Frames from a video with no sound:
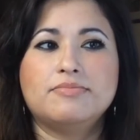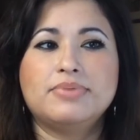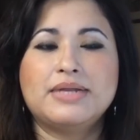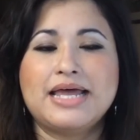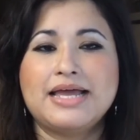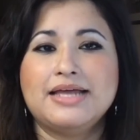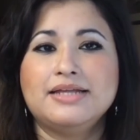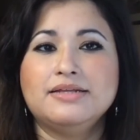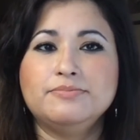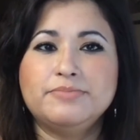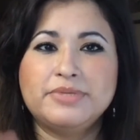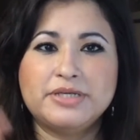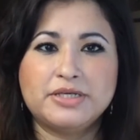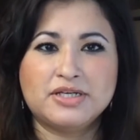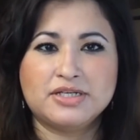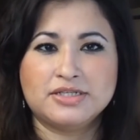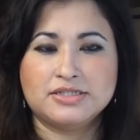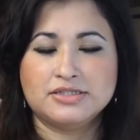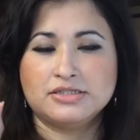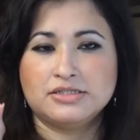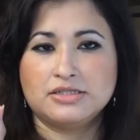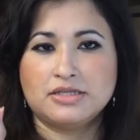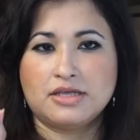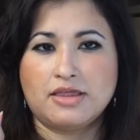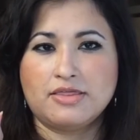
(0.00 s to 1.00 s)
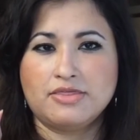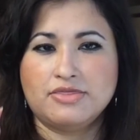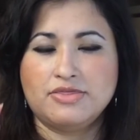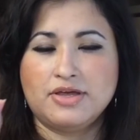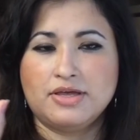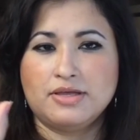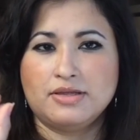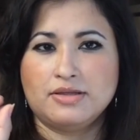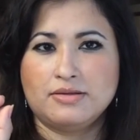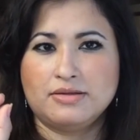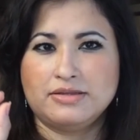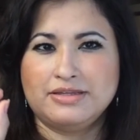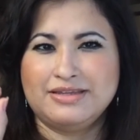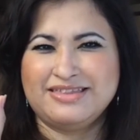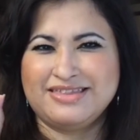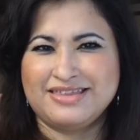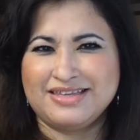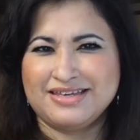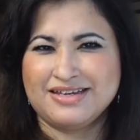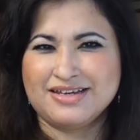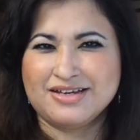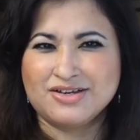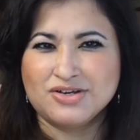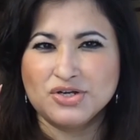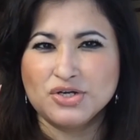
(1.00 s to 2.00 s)
Bland because the
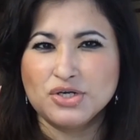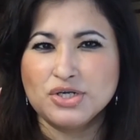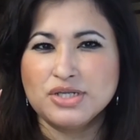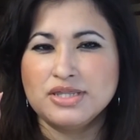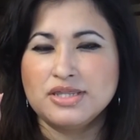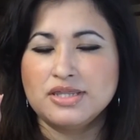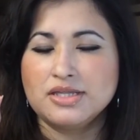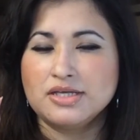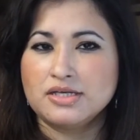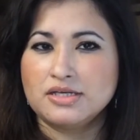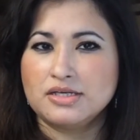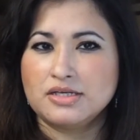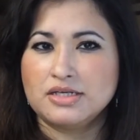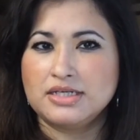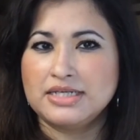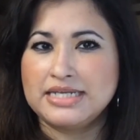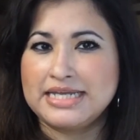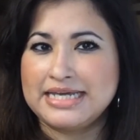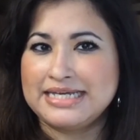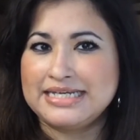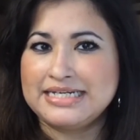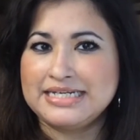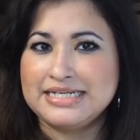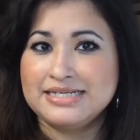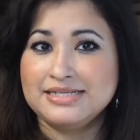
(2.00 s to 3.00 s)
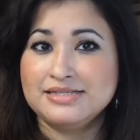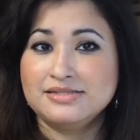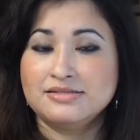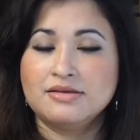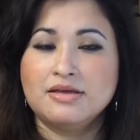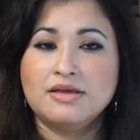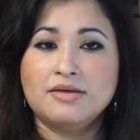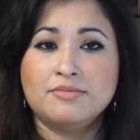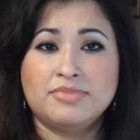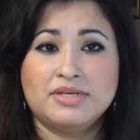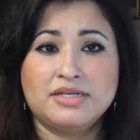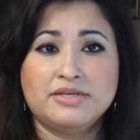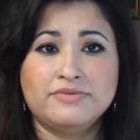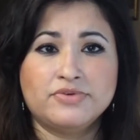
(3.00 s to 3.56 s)
thicker the lead is,